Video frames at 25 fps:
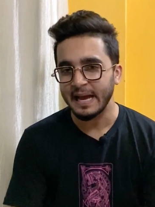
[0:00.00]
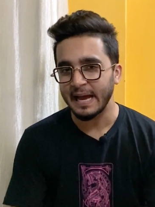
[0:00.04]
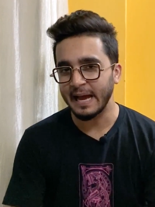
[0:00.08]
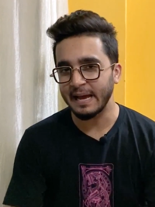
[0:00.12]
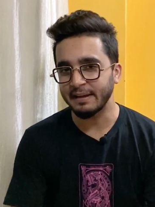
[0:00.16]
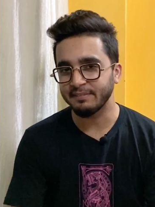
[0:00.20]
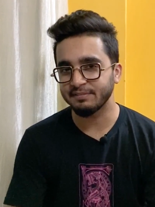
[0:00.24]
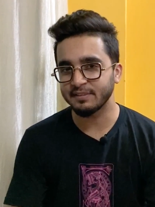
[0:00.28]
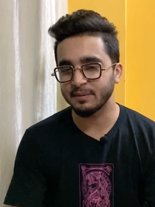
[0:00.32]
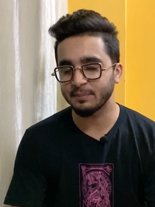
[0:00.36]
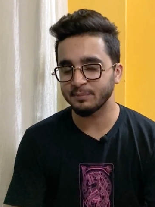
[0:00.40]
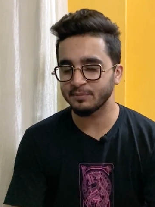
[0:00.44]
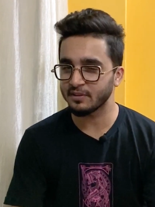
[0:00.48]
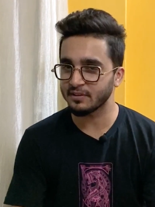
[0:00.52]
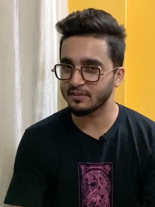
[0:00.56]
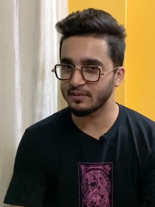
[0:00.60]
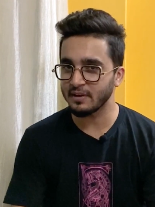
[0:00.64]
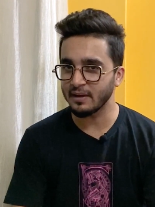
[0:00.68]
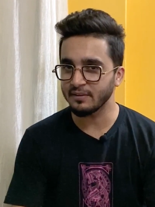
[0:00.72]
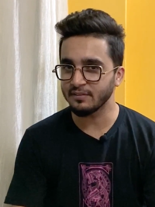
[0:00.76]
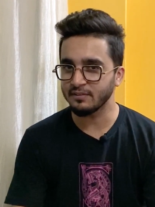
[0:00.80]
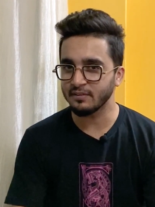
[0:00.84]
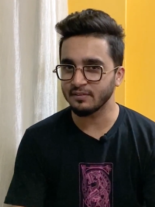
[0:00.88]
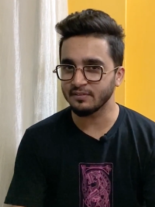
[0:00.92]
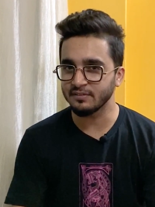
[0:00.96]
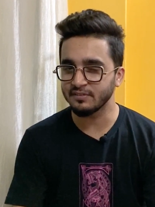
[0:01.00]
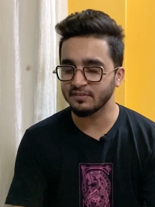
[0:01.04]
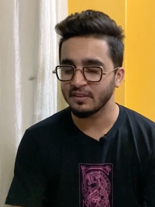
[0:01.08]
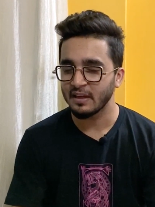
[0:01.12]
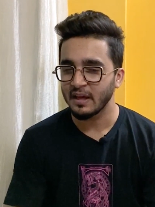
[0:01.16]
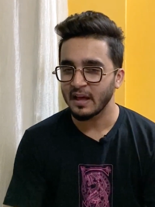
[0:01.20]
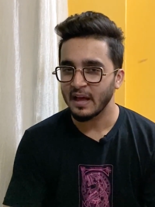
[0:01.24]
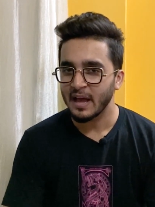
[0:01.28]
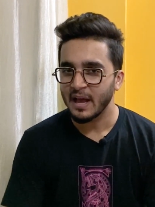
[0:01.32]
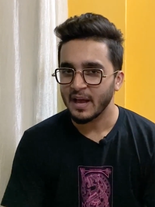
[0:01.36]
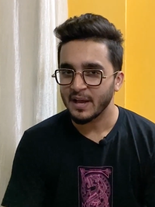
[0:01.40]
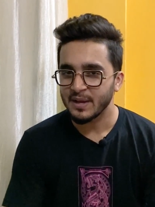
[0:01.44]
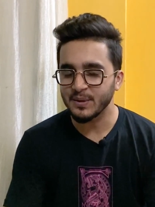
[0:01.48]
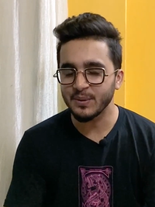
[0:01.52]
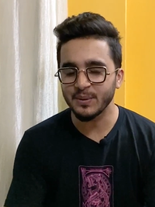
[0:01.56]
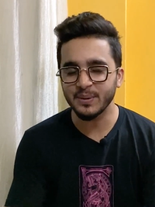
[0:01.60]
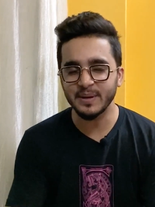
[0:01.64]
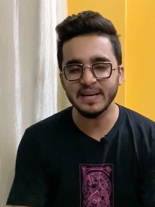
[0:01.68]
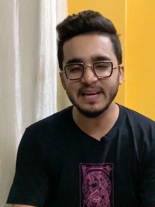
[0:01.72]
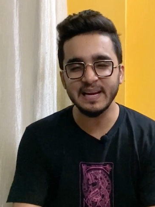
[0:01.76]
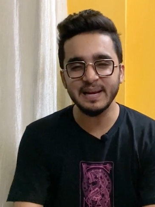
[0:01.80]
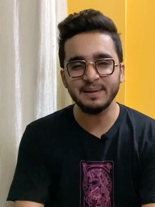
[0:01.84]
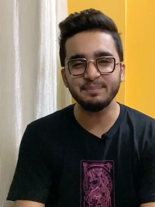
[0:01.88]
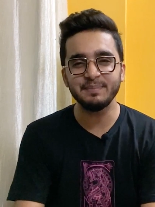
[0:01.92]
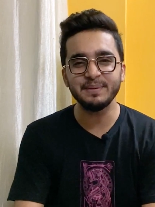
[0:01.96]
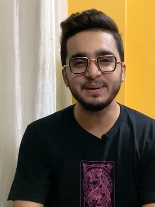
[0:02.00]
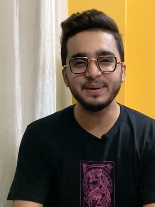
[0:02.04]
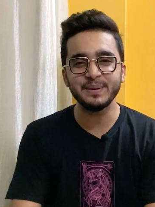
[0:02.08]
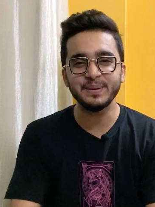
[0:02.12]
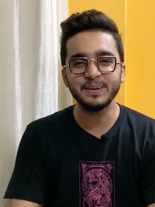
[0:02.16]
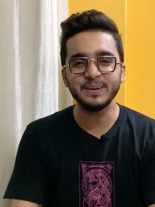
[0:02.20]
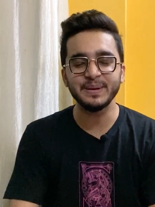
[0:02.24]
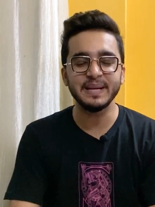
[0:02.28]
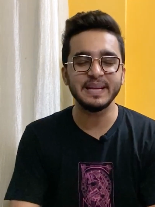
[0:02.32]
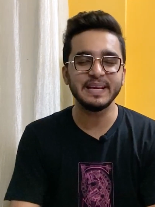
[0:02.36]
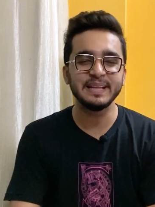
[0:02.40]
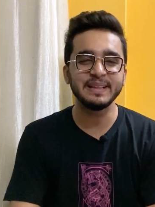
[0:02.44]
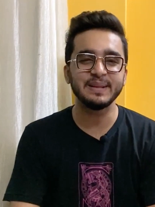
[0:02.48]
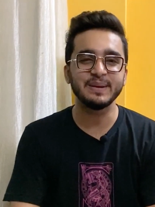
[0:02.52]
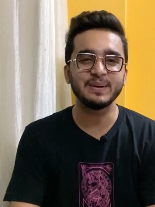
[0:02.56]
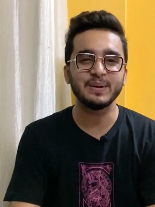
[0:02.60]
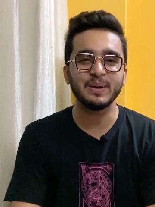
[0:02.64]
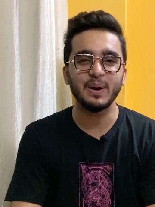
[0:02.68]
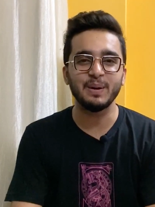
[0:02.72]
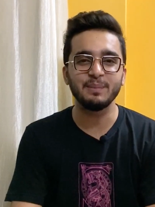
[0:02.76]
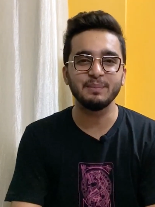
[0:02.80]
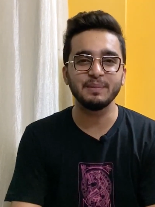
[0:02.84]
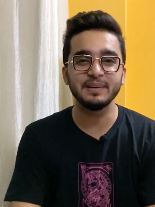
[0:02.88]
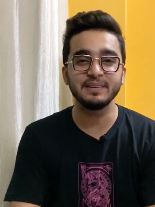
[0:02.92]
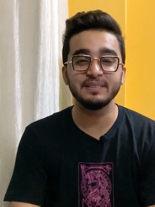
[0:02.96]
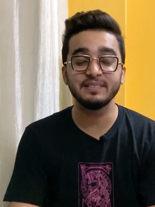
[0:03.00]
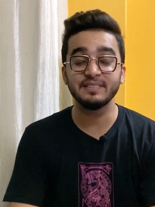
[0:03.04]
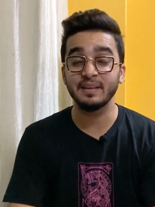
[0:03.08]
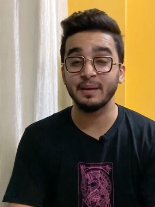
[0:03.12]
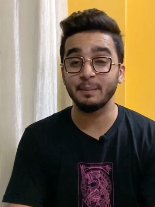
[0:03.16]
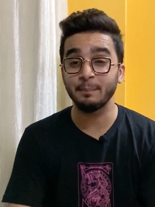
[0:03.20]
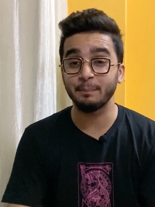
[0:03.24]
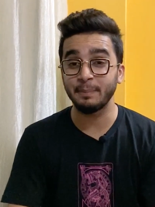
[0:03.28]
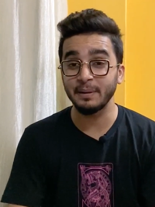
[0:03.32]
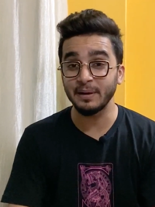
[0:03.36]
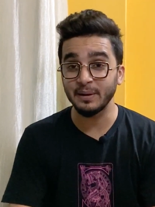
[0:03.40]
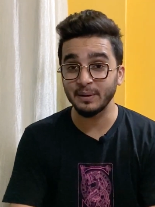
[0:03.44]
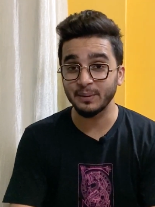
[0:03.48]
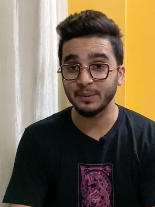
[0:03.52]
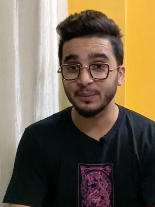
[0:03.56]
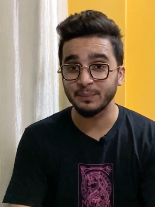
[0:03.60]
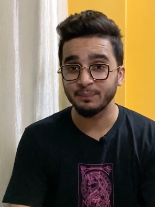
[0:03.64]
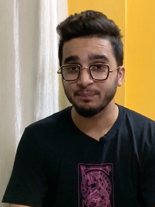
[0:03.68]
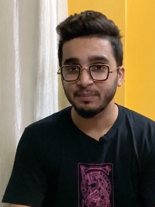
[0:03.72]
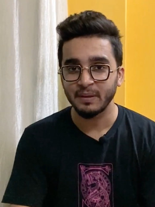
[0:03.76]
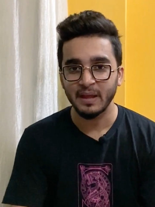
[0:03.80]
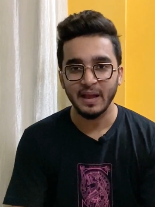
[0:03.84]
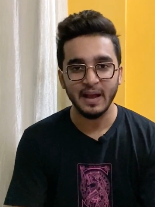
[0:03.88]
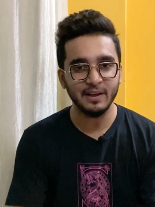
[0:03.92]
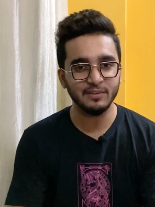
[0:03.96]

Have some suggestions? You can let me know in the comments below.